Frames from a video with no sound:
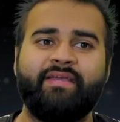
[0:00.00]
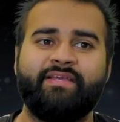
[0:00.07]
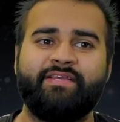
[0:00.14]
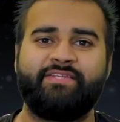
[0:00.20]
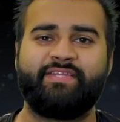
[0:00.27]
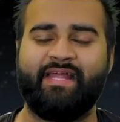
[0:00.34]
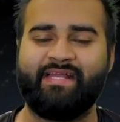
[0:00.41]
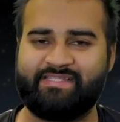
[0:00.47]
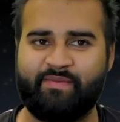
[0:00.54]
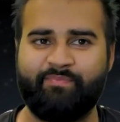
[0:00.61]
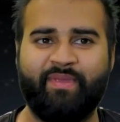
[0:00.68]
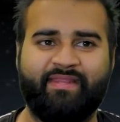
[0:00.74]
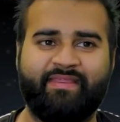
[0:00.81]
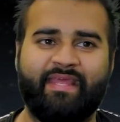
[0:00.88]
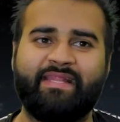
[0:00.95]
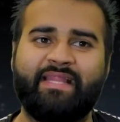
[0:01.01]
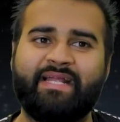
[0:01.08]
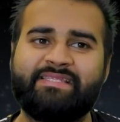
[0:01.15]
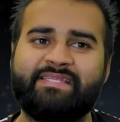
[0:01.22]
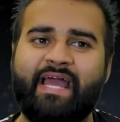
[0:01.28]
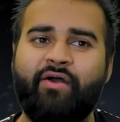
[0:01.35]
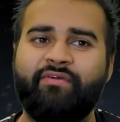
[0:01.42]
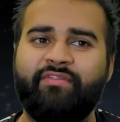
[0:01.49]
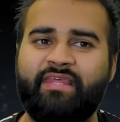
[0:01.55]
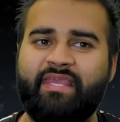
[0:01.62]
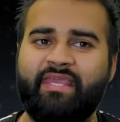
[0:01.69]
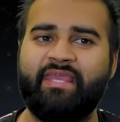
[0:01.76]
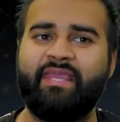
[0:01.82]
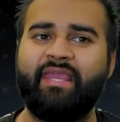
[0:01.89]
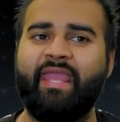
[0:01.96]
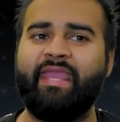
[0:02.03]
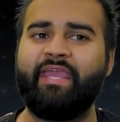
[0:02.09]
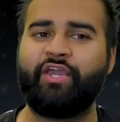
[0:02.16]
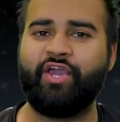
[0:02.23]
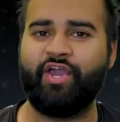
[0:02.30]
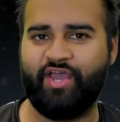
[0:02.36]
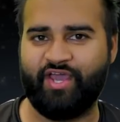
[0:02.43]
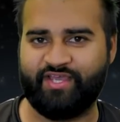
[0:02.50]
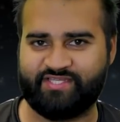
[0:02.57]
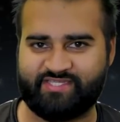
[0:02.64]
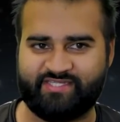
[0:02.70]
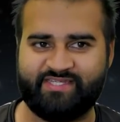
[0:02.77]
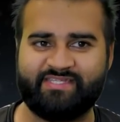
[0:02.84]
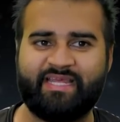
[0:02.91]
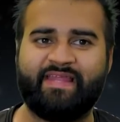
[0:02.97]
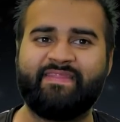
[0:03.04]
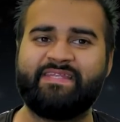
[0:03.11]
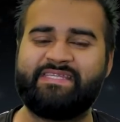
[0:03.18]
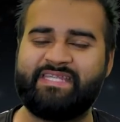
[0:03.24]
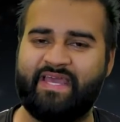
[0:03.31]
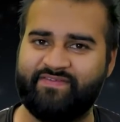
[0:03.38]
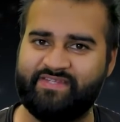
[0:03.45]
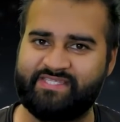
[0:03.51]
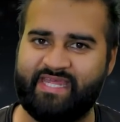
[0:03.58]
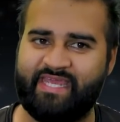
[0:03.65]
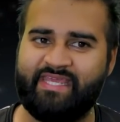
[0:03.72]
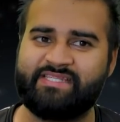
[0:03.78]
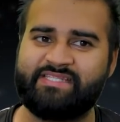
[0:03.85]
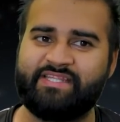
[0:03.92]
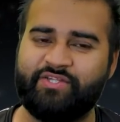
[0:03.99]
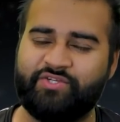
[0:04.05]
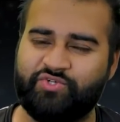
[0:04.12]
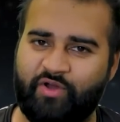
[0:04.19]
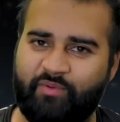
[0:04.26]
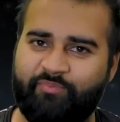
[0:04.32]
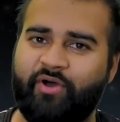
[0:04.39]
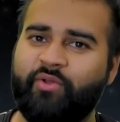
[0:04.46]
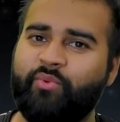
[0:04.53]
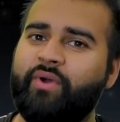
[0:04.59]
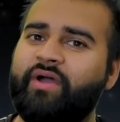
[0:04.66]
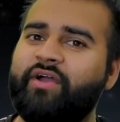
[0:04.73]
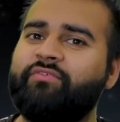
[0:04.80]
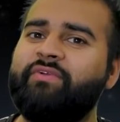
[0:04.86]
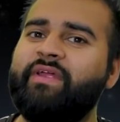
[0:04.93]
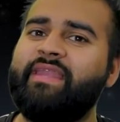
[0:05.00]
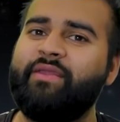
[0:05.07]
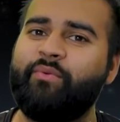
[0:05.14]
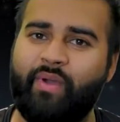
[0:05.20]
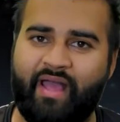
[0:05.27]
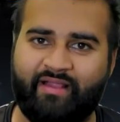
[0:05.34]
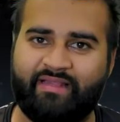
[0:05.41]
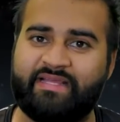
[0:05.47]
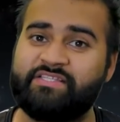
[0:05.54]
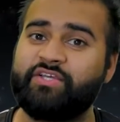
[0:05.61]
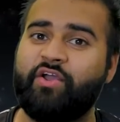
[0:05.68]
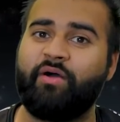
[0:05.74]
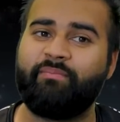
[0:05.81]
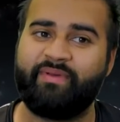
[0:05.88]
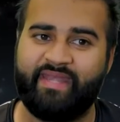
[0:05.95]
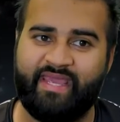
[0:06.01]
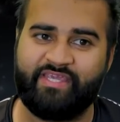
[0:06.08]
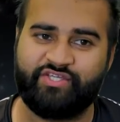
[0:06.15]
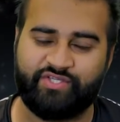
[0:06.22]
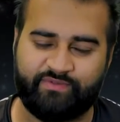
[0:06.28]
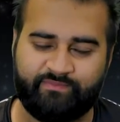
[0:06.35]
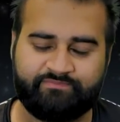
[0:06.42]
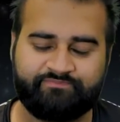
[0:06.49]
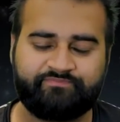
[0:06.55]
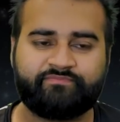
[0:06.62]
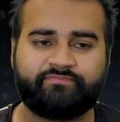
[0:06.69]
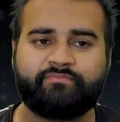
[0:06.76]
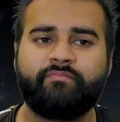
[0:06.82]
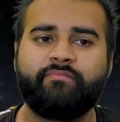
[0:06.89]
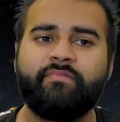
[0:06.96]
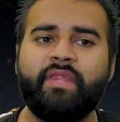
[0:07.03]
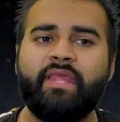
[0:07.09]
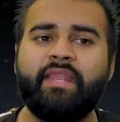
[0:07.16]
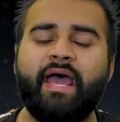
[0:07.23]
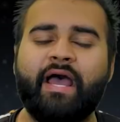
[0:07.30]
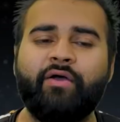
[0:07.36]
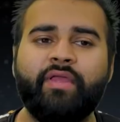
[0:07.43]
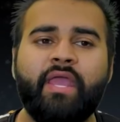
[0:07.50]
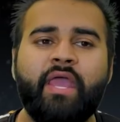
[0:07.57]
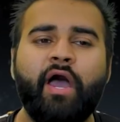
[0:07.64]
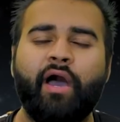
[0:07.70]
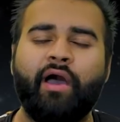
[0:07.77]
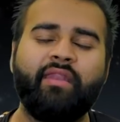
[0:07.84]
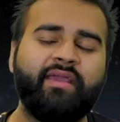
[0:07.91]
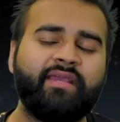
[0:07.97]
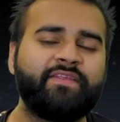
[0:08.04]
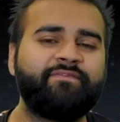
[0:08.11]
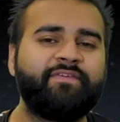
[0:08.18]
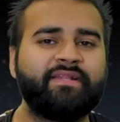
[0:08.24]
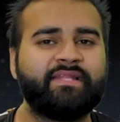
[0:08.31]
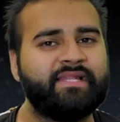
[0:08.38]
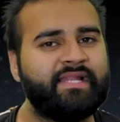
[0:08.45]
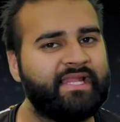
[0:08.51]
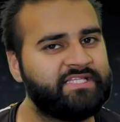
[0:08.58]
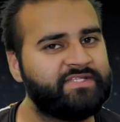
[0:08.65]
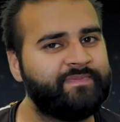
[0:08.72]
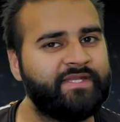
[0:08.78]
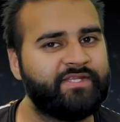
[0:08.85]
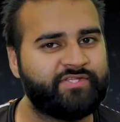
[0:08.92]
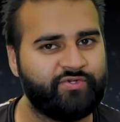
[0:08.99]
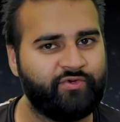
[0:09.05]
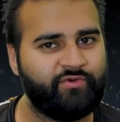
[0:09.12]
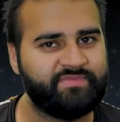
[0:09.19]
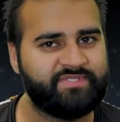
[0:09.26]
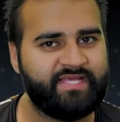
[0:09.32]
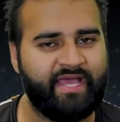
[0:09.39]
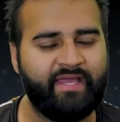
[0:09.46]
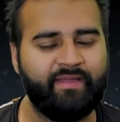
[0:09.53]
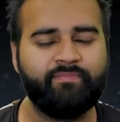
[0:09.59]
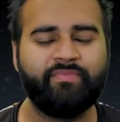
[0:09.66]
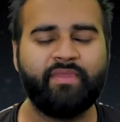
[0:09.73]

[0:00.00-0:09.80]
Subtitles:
So that's a big thing. That's how the Incursors and the Devastators in the drop pod work really well as a combination. Now, I like the fact that the Land Speeder Storm's there,